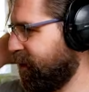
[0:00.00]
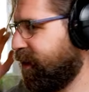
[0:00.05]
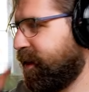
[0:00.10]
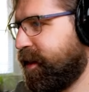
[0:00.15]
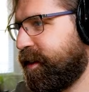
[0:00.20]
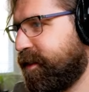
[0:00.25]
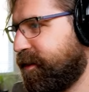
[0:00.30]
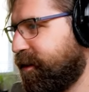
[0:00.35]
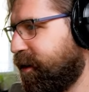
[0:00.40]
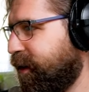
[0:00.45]

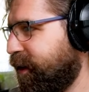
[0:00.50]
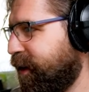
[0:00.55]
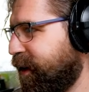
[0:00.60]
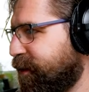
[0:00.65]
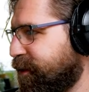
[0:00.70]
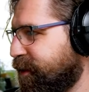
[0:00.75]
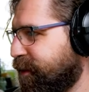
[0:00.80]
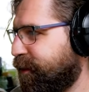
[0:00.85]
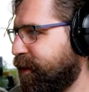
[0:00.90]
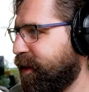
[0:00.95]
Sorry, I
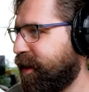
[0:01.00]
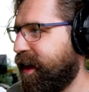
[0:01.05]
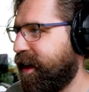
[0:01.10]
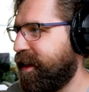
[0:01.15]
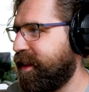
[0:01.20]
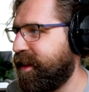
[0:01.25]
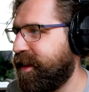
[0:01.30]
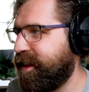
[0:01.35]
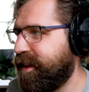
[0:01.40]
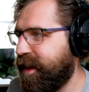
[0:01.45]
was just
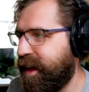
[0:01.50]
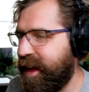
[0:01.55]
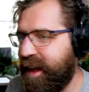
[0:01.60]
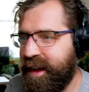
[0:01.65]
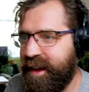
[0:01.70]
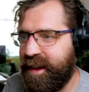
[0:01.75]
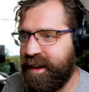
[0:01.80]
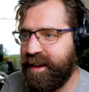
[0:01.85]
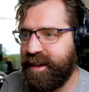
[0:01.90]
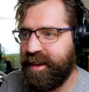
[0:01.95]
forgetting
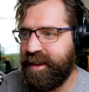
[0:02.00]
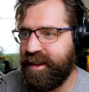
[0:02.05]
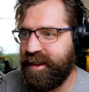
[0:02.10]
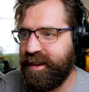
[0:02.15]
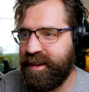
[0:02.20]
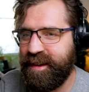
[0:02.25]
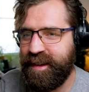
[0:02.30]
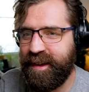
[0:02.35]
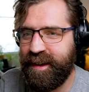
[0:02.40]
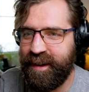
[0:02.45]

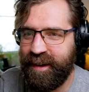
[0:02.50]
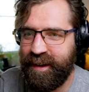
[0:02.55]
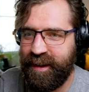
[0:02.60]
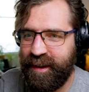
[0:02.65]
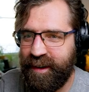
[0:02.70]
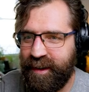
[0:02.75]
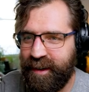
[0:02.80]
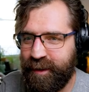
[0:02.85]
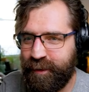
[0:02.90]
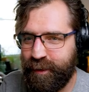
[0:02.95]

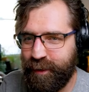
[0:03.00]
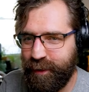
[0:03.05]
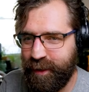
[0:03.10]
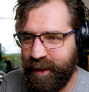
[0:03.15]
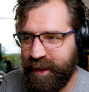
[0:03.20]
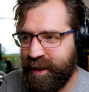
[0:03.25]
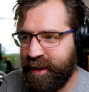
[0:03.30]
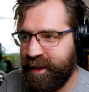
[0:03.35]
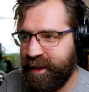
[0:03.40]
a rule here.